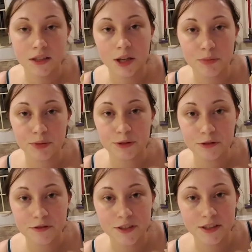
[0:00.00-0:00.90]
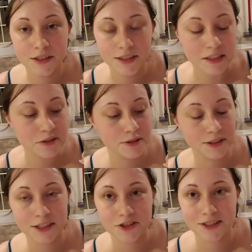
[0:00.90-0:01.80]
Approved. These are
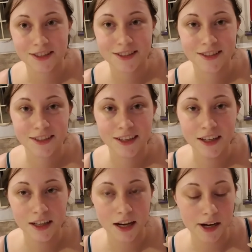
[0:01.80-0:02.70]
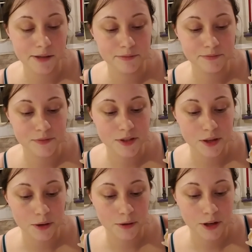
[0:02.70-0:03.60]
delicious.
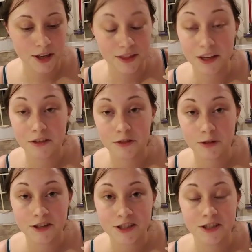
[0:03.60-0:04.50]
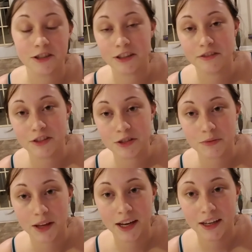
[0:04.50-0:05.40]
So thank you for watching Cooking Adventures
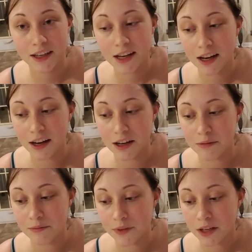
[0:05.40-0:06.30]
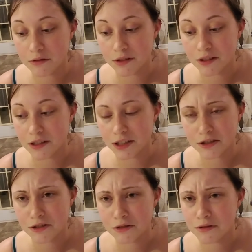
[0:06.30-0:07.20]
with Katie.
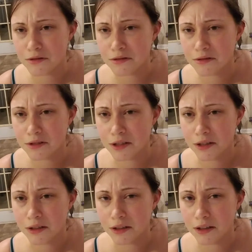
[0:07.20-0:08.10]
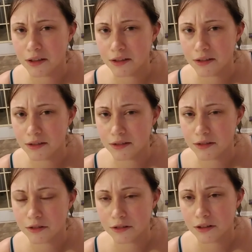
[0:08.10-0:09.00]
Traditional
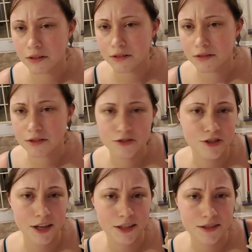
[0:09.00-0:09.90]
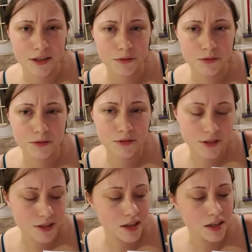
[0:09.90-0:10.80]
or Chinese egg
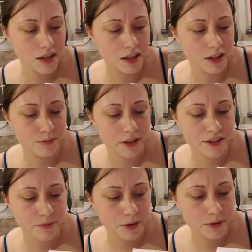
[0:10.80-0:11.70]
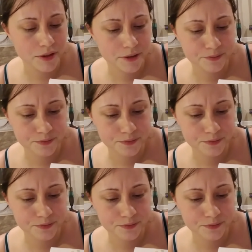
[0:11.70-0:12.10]
rolls, I suppose.